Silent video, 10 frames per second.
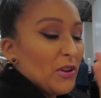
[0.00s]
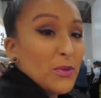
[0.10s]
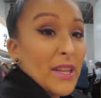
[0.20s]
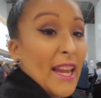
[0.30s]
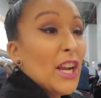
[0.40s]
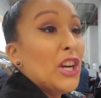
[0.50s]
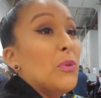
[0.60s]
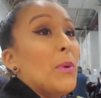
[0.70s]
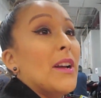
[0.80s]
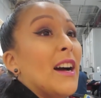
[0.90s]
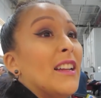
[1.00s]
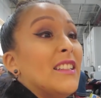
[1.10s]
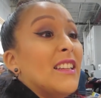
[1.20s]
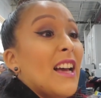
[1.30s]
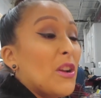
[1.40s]
I don't care what cut.
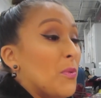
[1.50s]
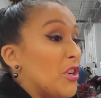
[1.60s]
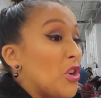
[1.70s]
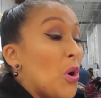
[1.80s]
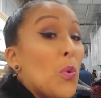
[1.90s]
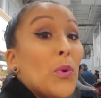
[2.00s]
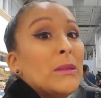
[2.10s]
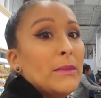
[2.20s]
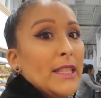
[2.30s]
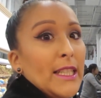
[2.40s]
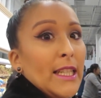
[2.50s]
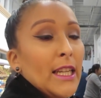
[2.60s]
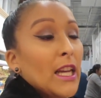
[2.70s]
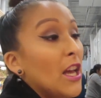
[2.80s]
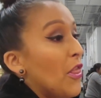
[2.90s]
I don't want to know what I'm eating.